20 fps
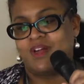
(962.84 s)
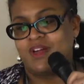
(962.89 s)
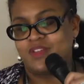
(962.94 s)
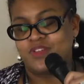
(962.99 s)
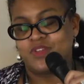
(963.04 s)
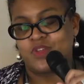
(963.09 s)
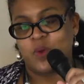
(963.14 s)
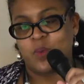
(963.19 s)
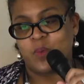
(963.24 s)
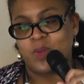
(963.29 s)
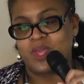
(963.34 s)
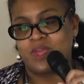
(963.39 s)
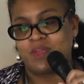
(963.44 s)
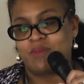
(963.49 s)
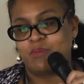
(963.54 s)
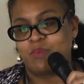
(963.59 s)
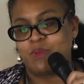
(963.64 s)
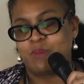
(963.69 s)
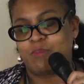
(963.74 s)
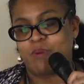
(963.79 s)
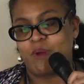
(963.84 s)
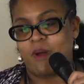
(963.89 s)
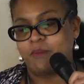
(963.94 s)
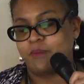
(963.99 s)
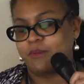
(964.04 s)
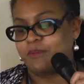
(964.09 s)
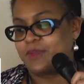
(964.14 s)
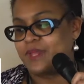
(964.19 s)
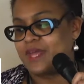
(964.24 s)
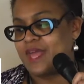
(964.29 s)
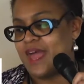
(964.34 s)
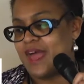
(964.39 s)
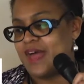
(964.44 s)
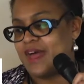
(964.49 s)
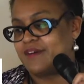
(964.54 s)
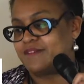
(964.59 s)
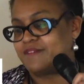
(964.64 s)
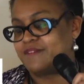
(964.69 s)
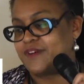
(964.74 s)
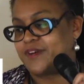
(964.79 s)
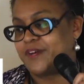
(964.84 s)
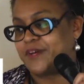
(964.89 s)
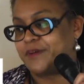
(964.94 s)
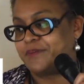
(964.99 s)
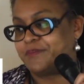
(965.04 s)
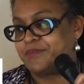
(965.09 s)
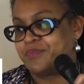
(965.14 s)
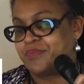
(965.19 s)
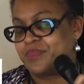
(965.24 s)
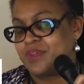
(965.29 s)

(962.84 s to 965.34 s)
we probably have a